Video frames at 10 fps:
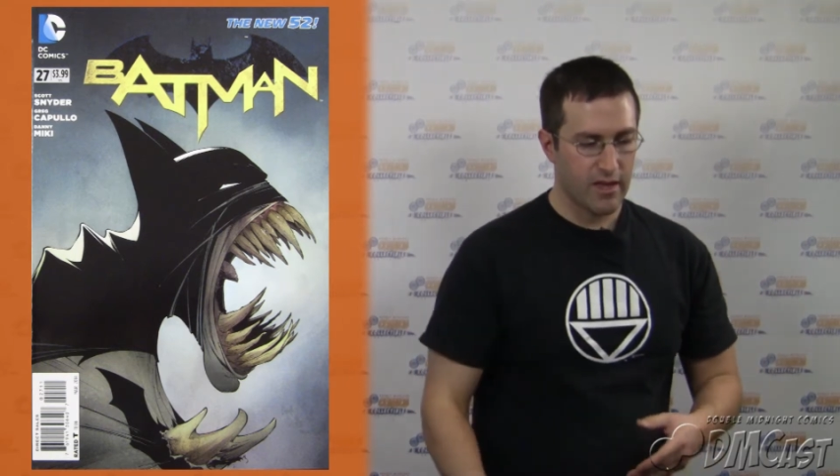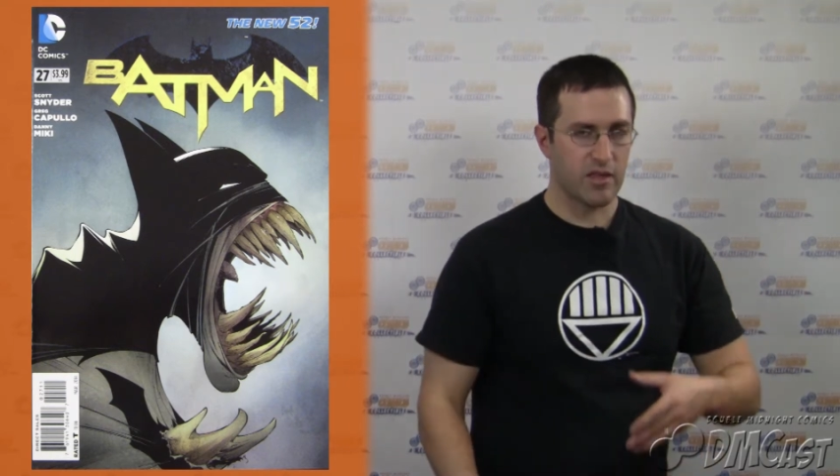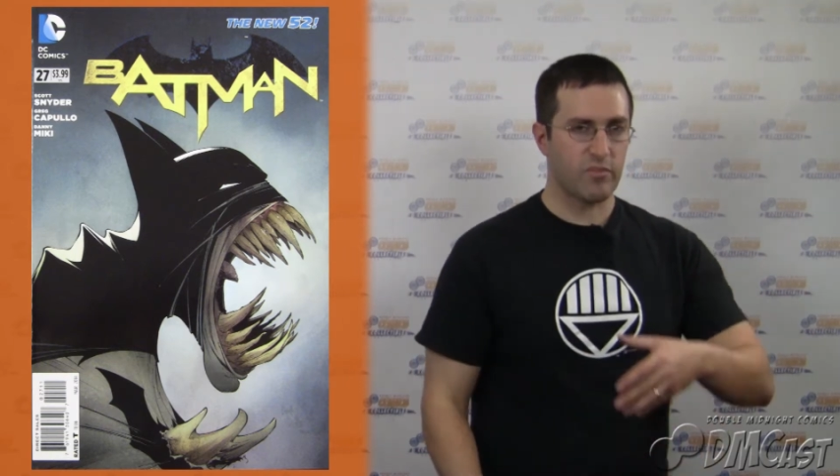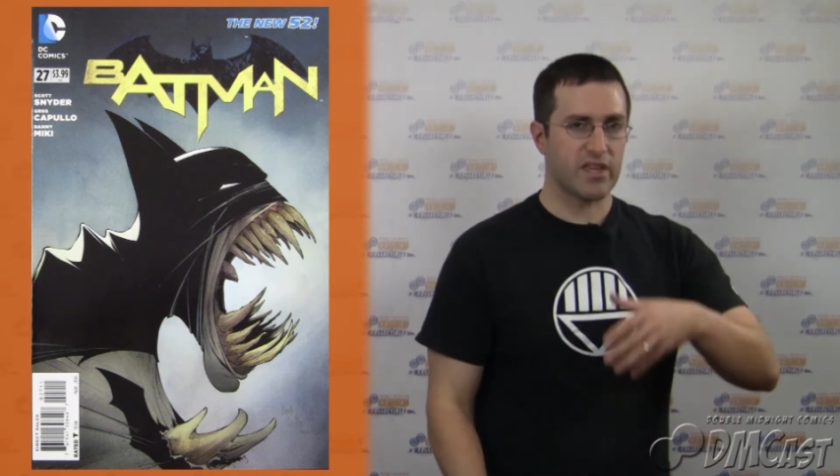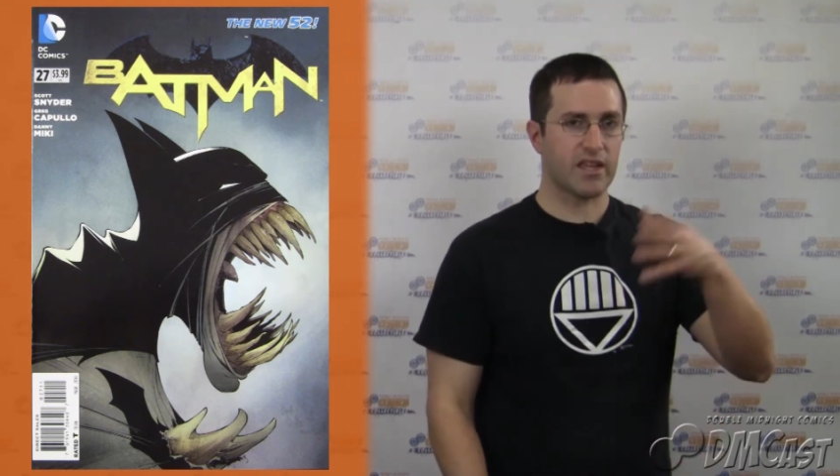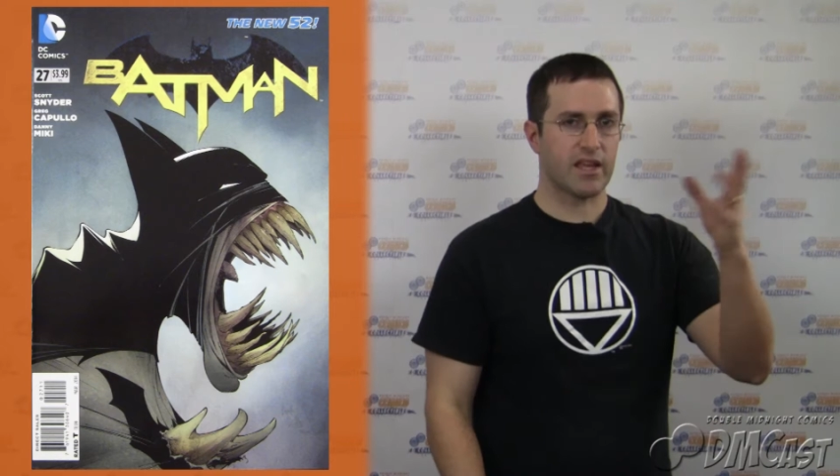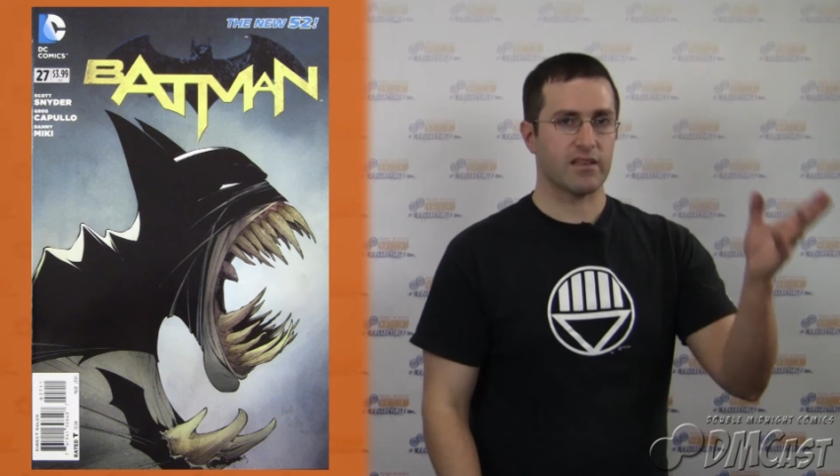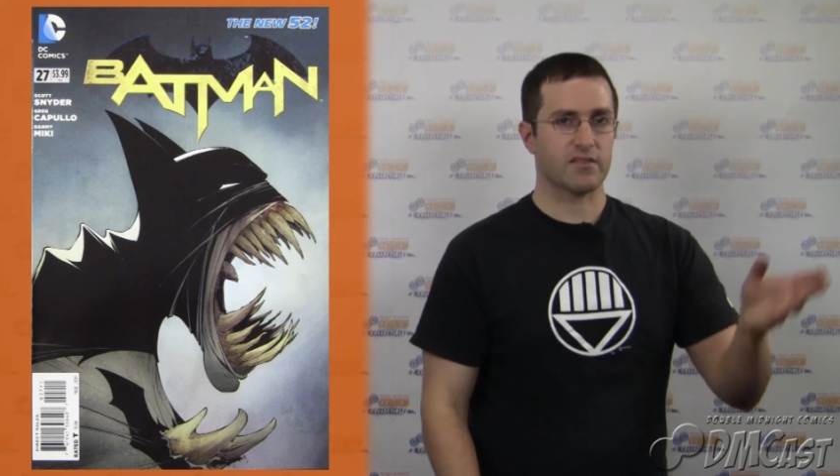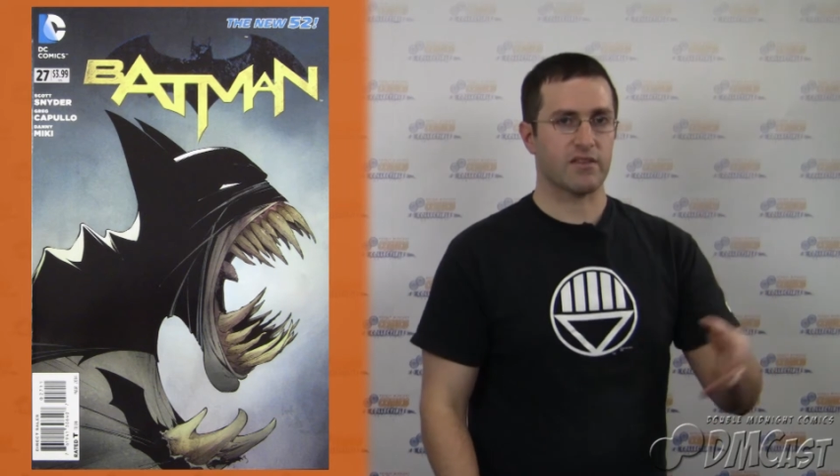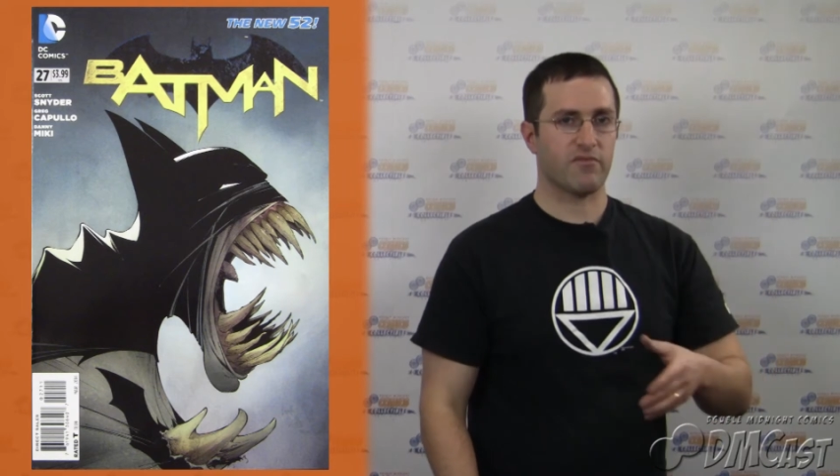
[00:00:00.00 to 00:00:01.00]
the
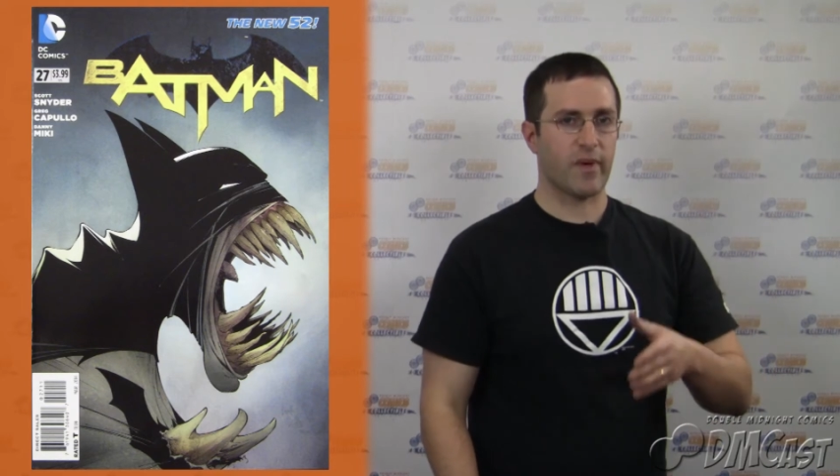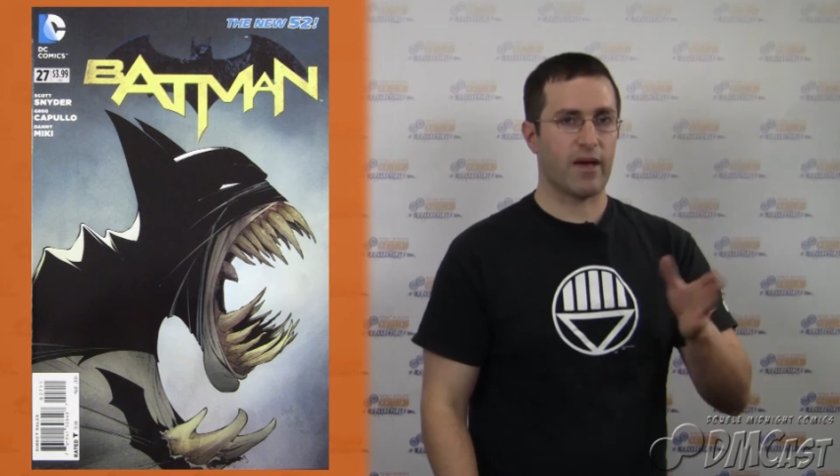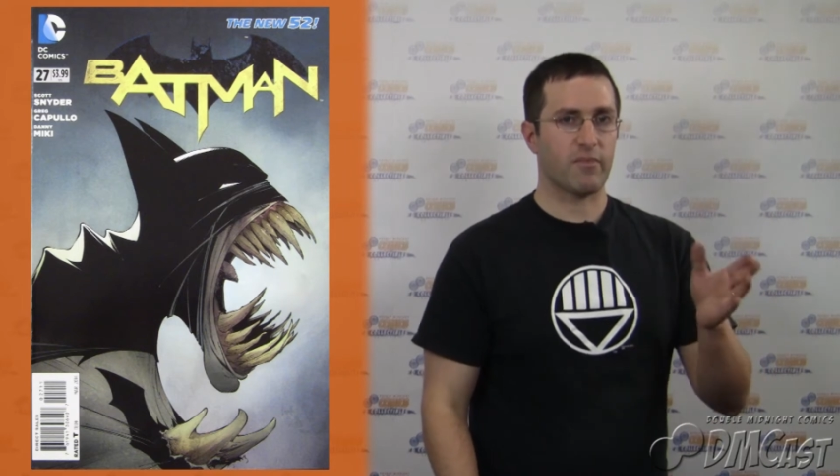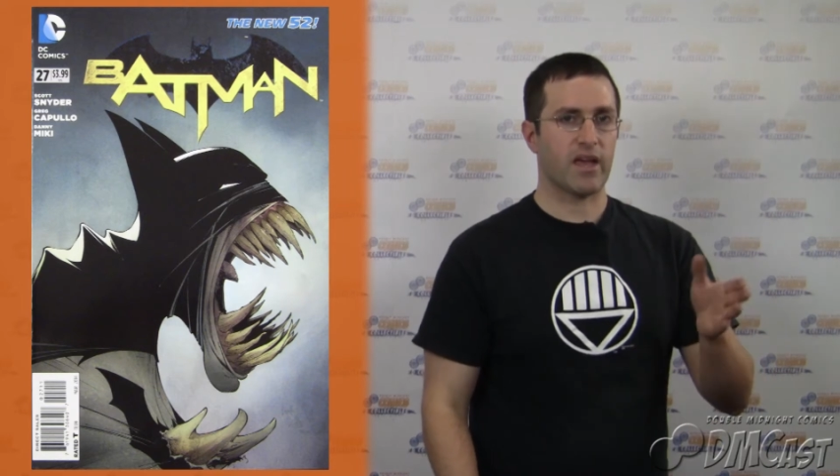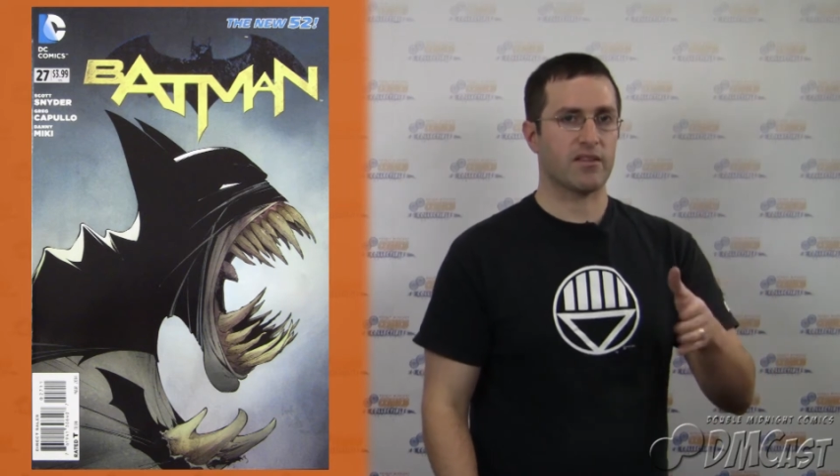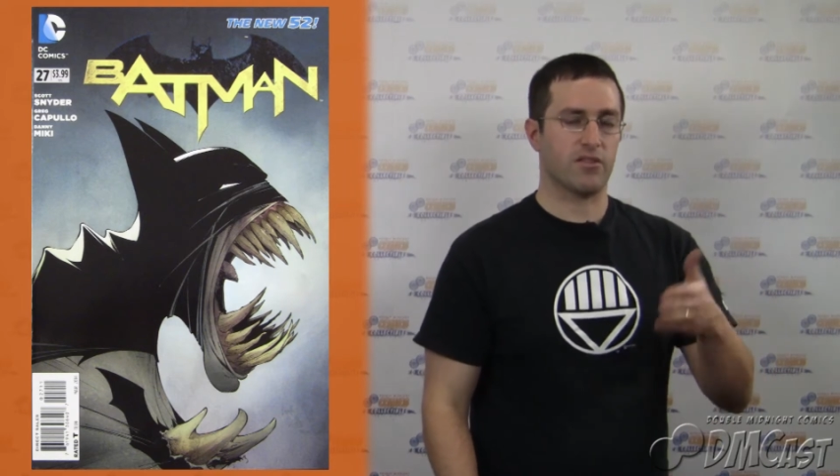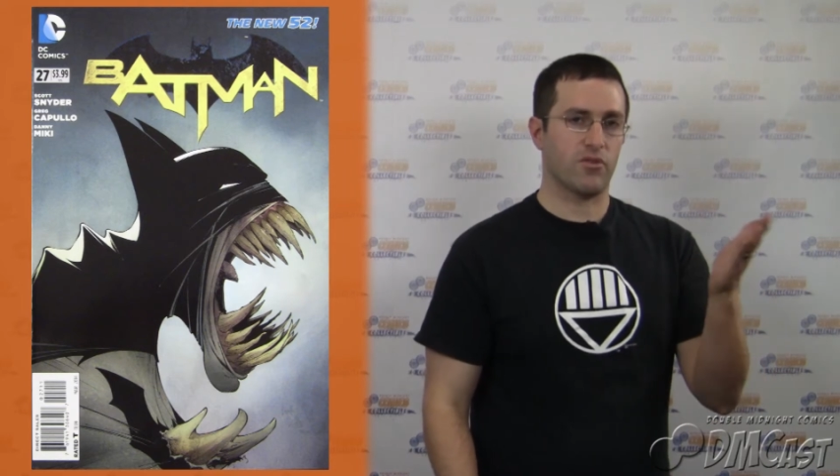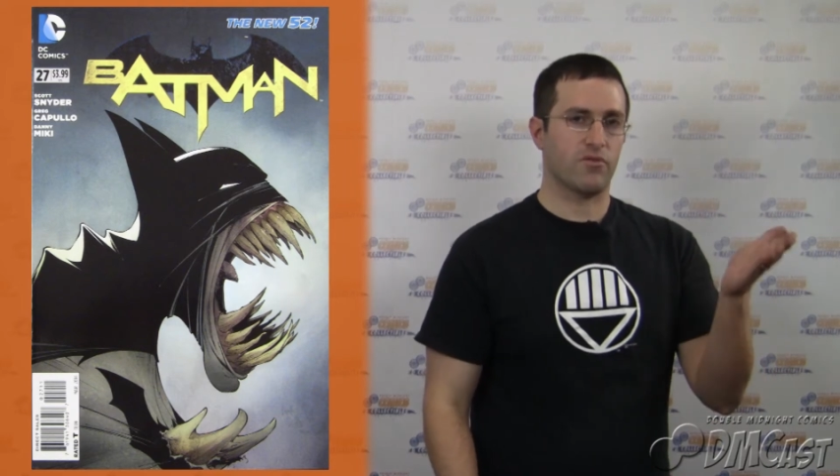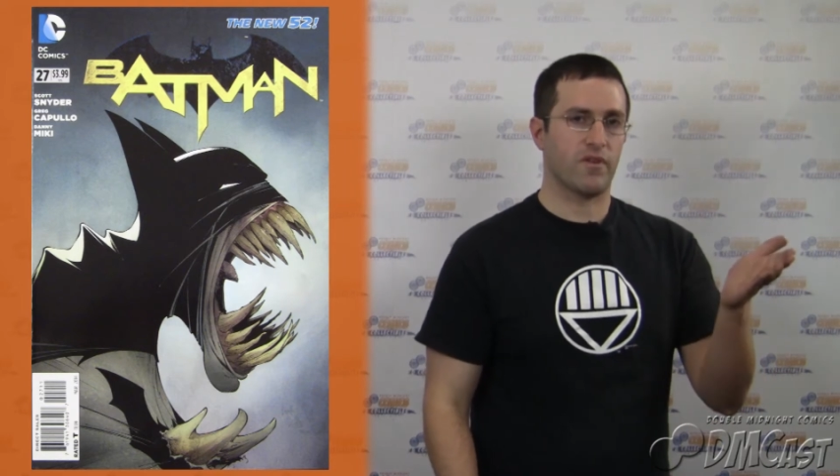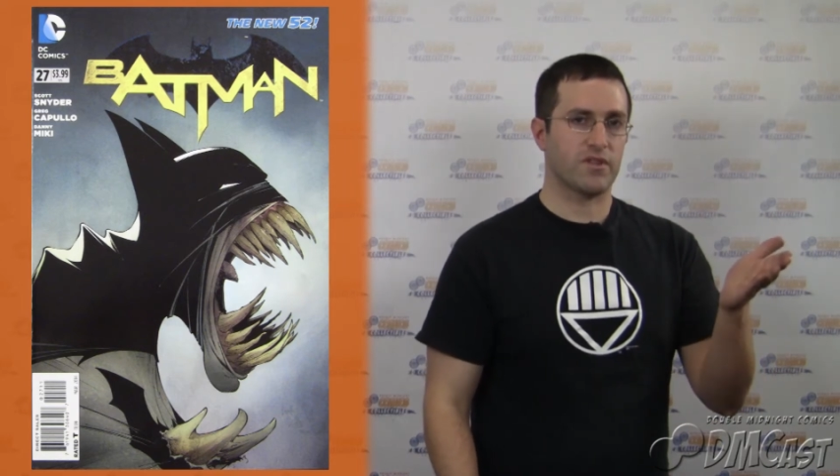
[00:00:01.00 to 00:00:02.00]
beginnings of Batman in the
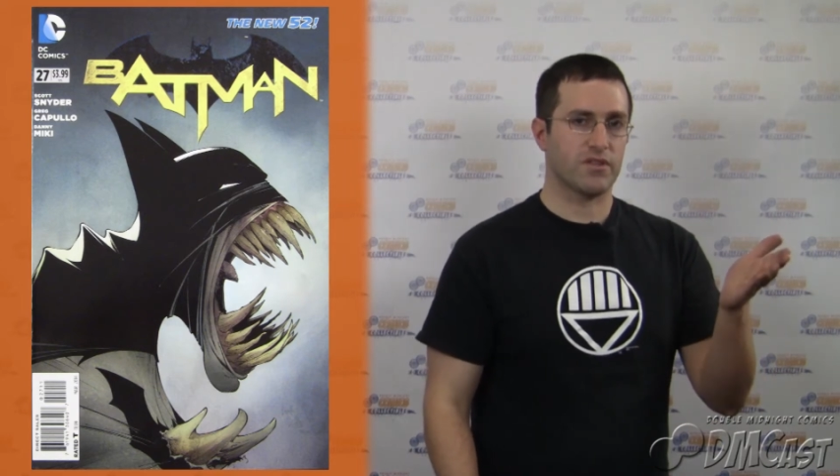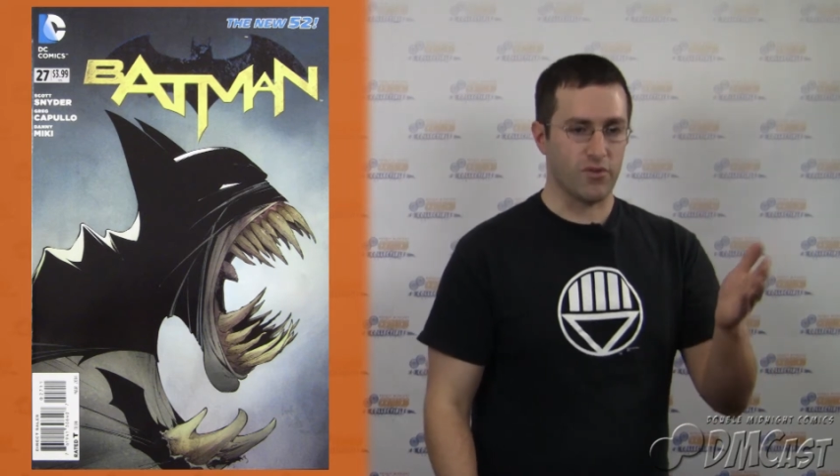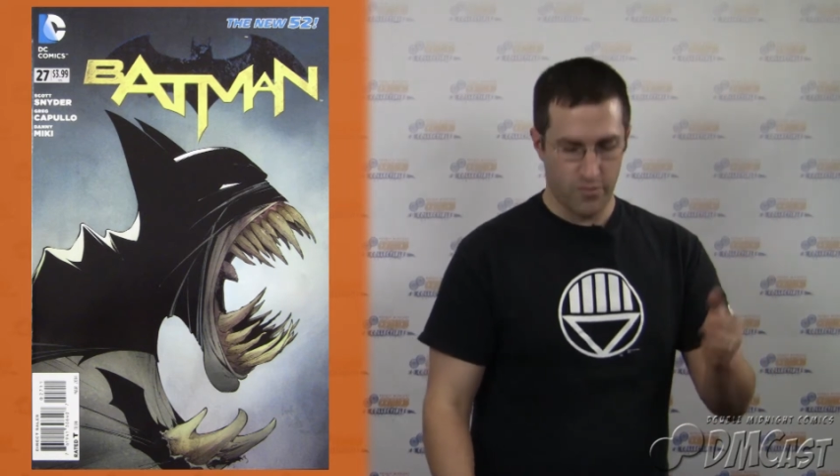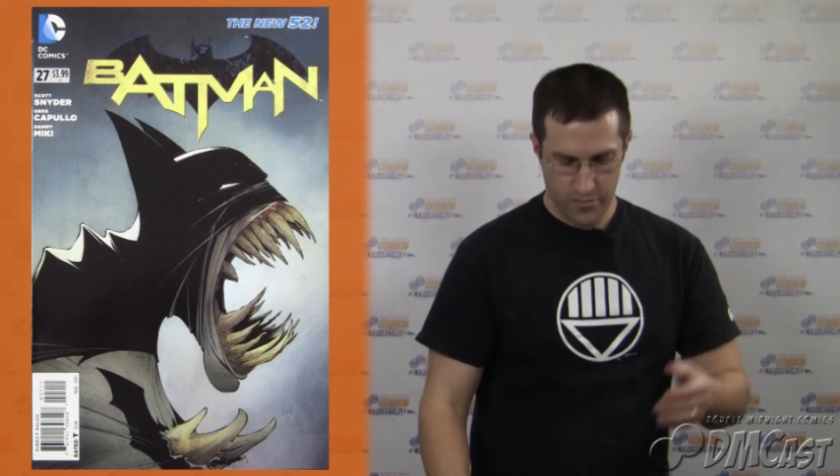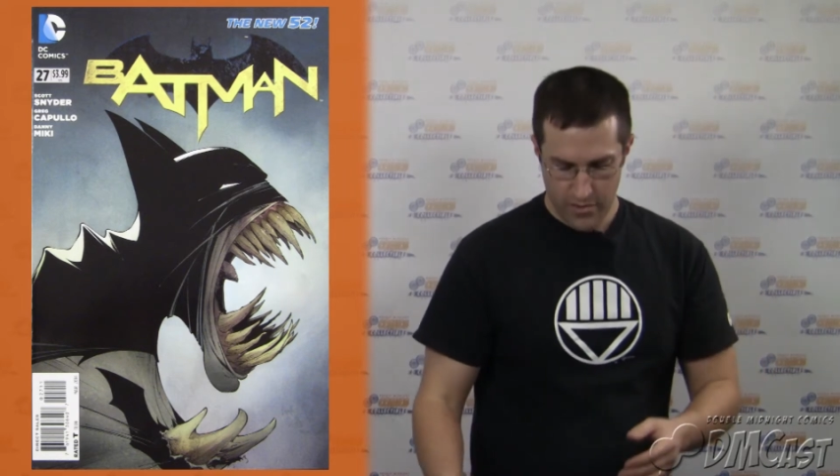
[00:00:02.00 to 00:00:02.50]
new 52.